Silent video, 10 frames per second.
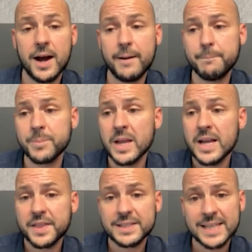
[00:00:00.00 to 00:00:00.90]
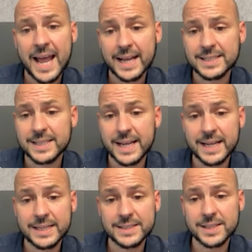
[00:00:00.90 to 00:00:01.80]
The text
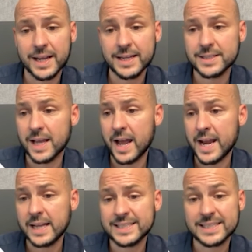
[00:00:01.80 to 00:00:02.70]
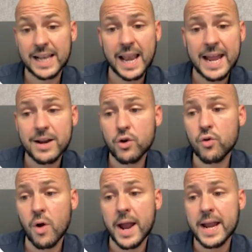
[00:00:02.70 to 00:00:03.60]
is a slate
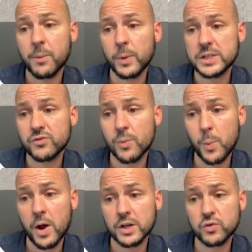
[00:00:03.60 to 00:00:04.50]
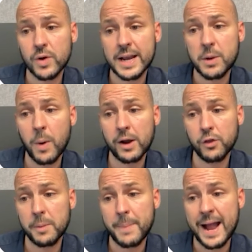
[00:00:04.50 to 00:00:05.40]
gray, which works really well
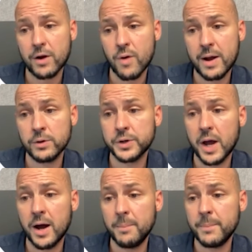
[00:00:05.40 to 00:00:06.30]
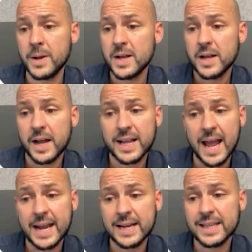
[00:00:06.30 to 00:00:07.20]
on the background.
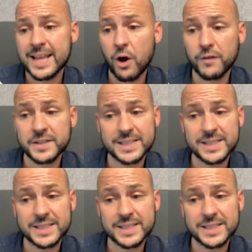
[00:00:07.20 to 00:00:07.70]
Again, the hover